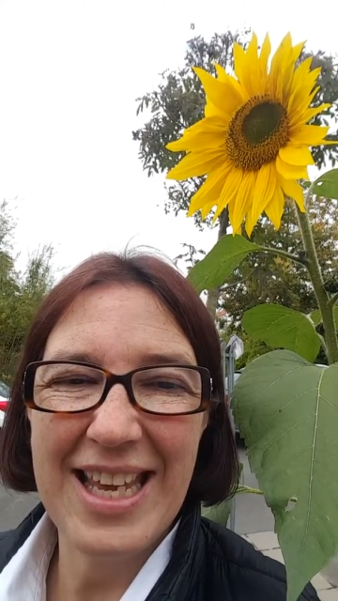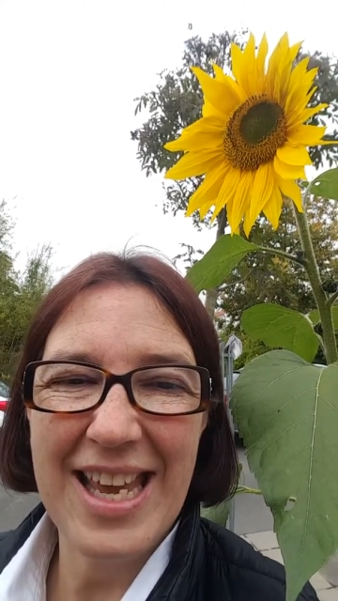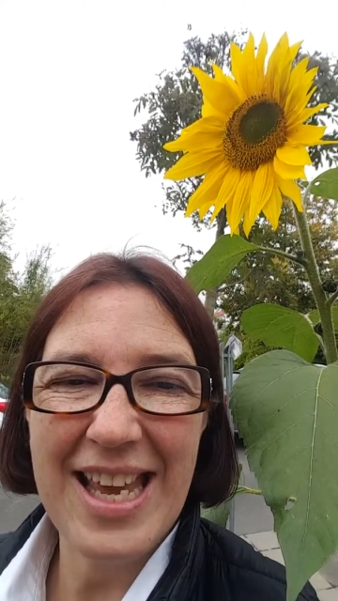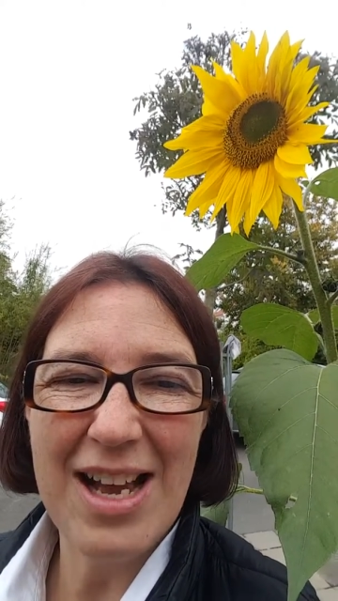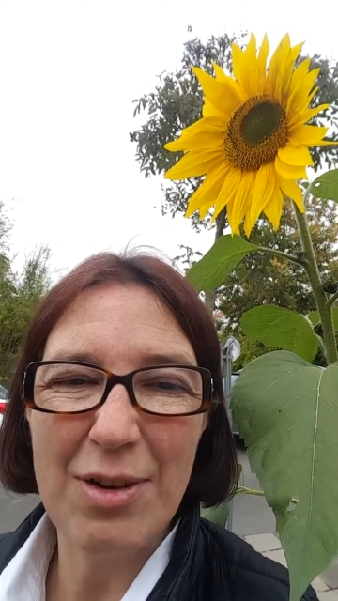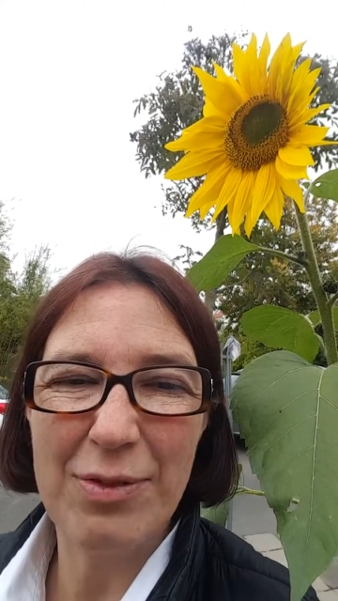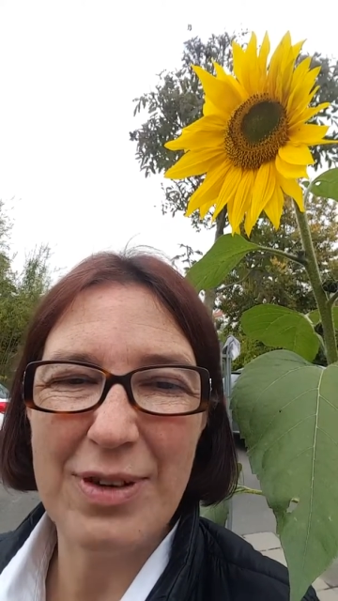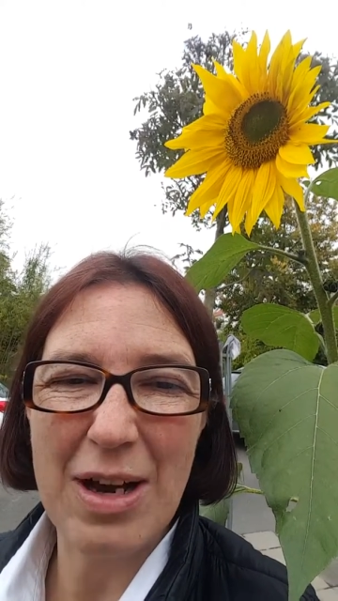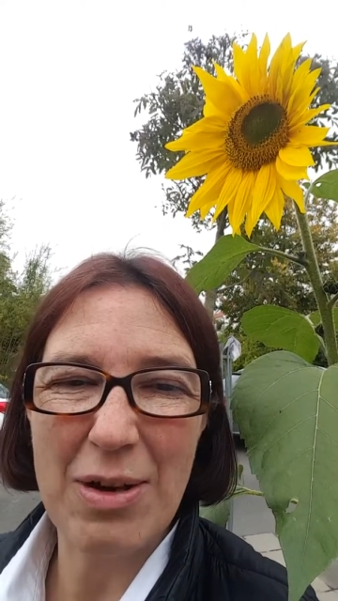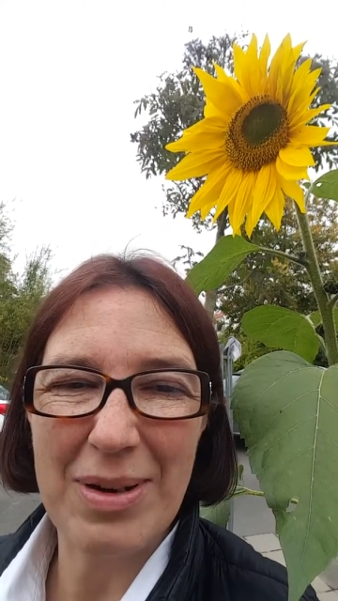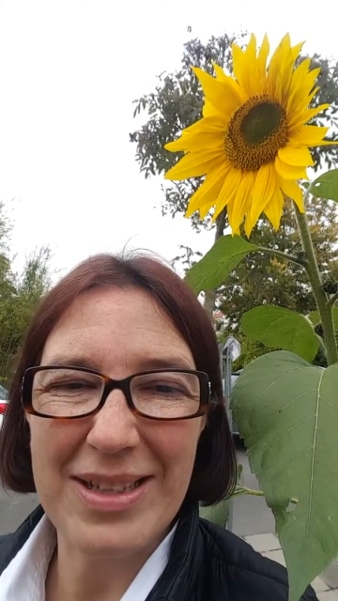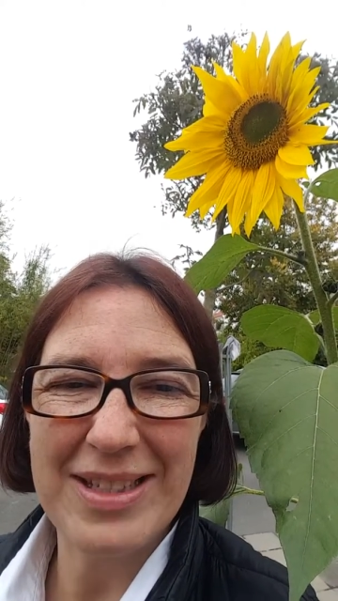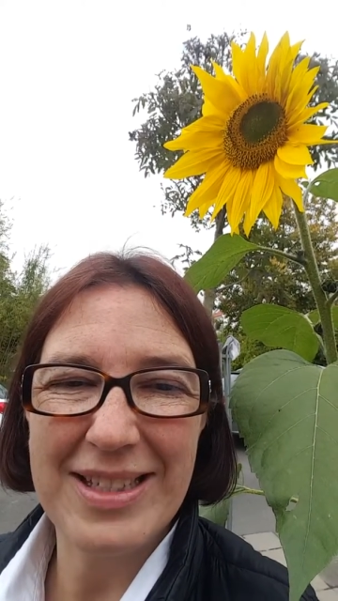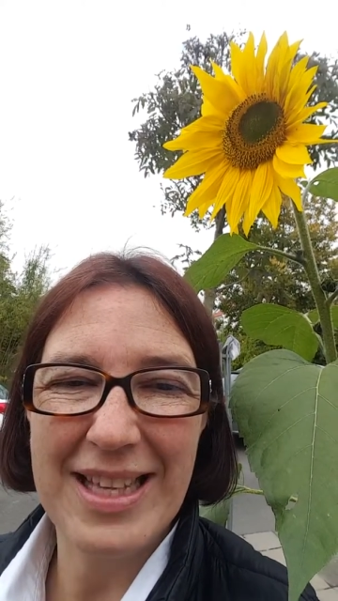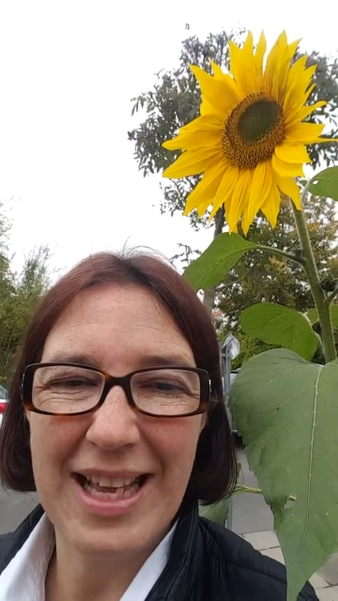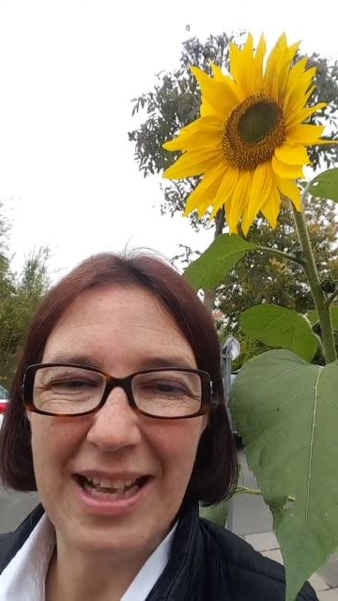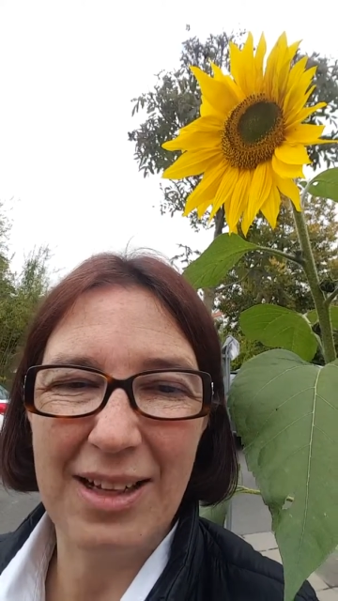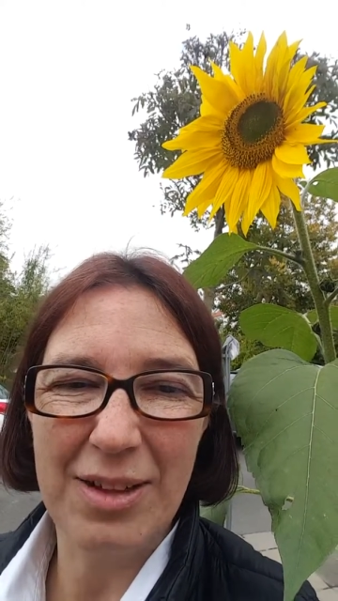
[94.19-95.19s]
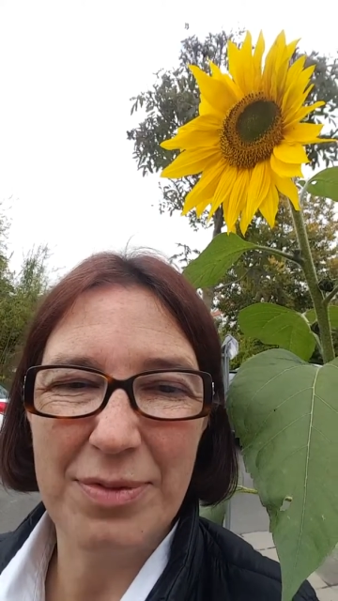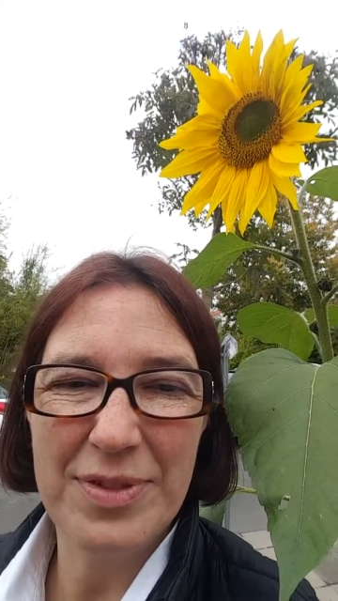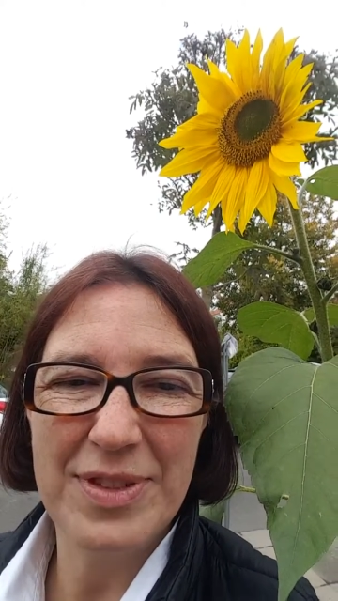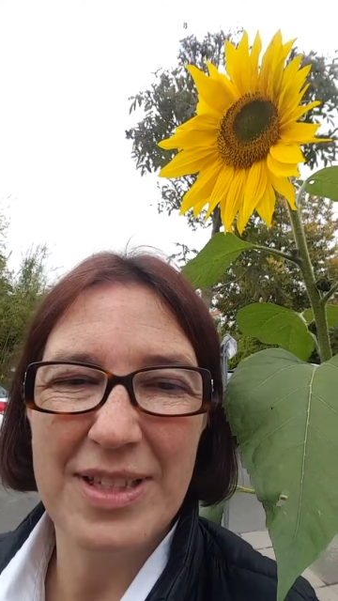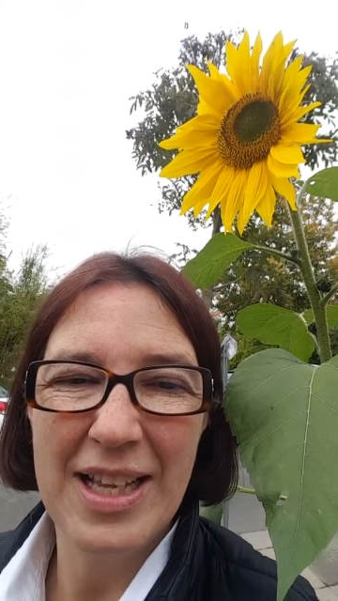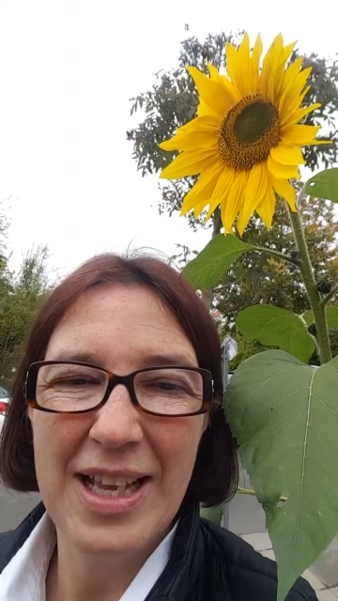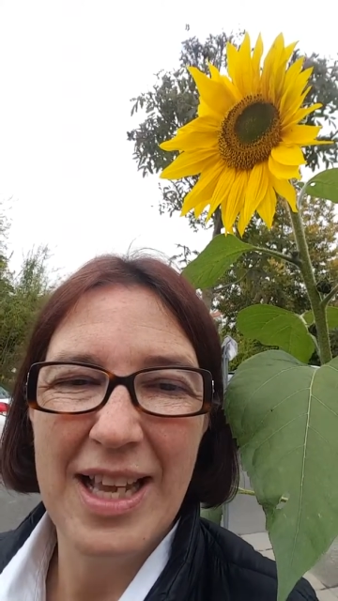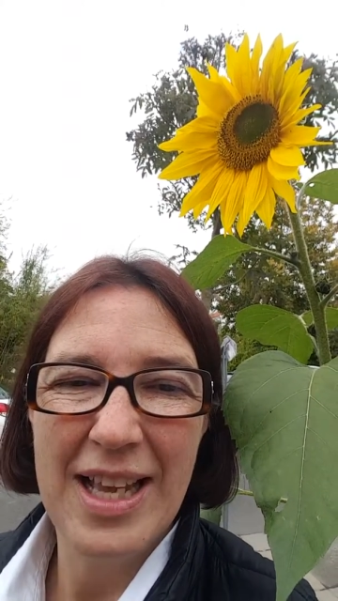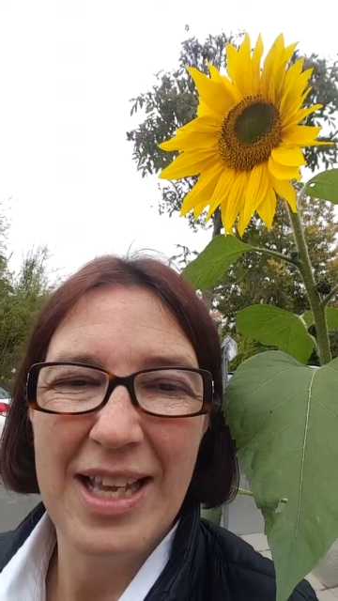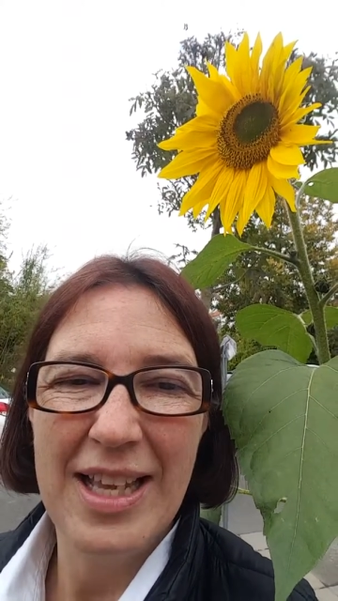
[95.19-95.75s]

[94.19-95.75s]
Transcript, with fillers: care of ourselves